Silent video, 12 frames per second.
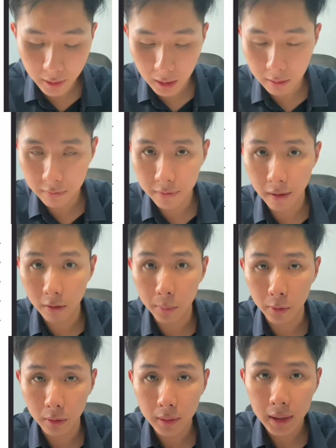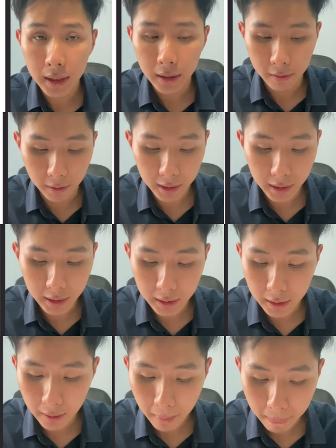a variable, right?
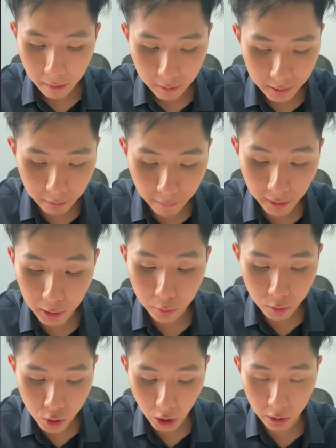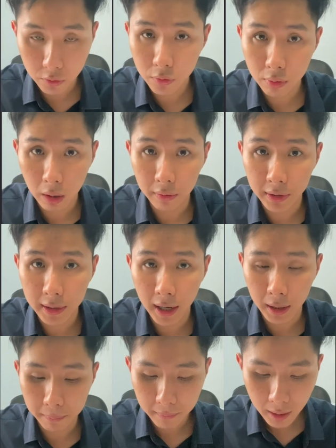The value will change throughout the
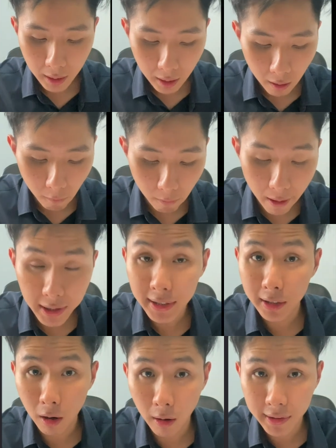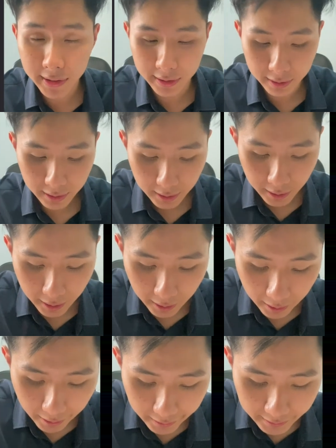time. Whereas a constant
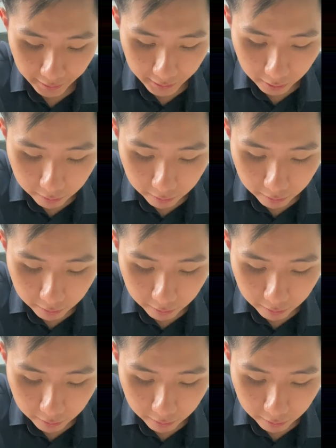is like a